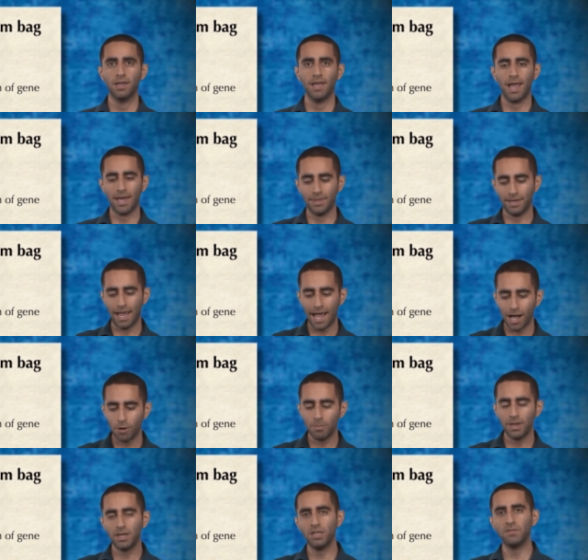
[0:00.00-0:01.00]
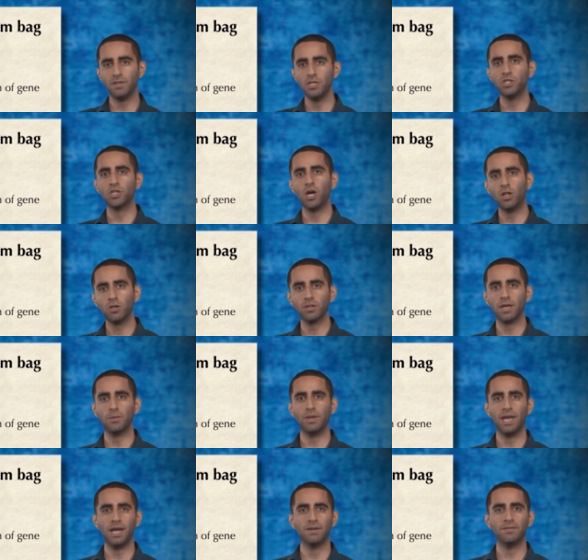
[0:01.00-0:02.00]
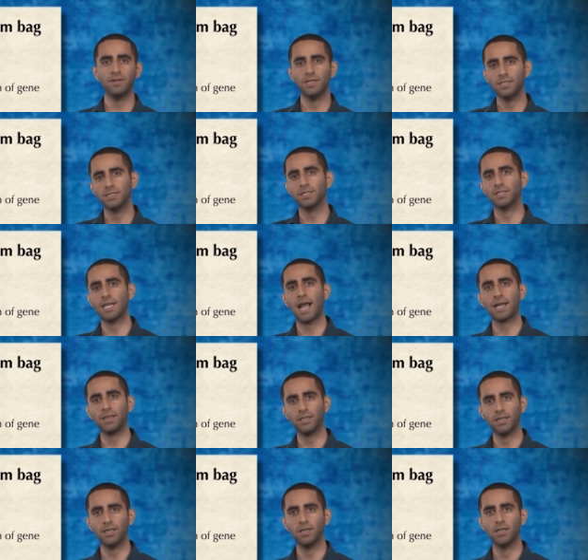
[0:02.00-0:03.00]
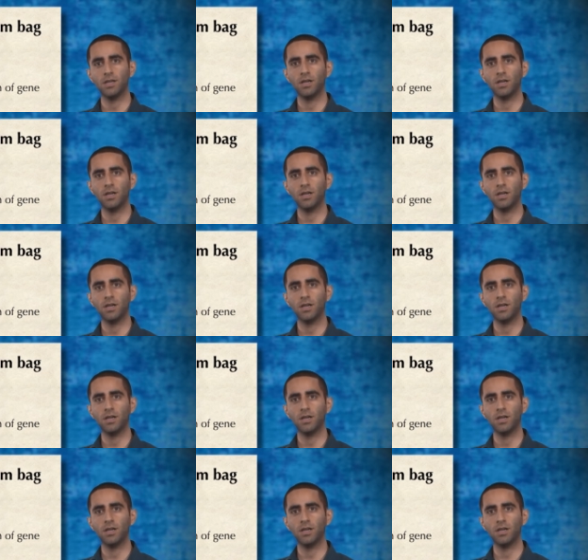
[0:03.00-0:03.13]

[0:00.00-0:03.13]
And then how many of each color that we have is exactly